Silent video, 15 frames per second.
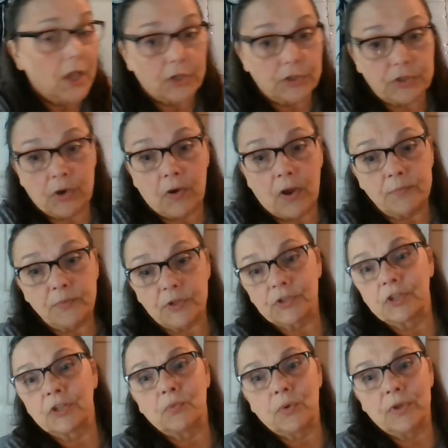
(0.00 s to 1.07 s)
So I'm just
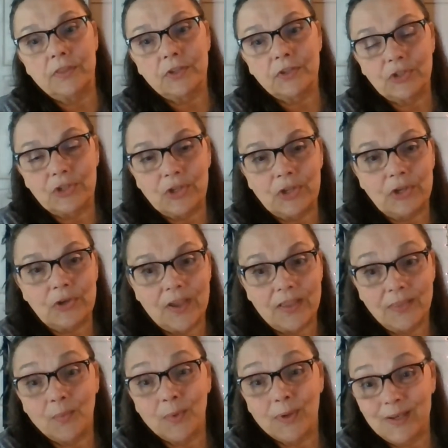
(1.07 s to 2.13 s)
going to read this to you
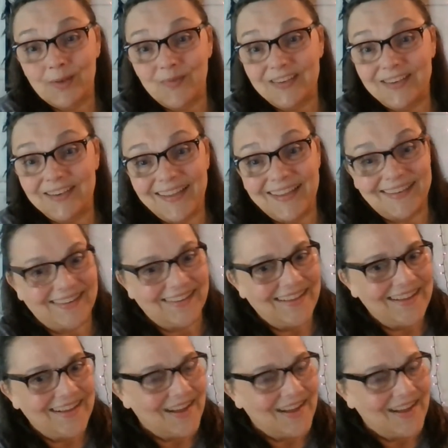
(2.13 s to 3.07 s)
and then we're going to be done.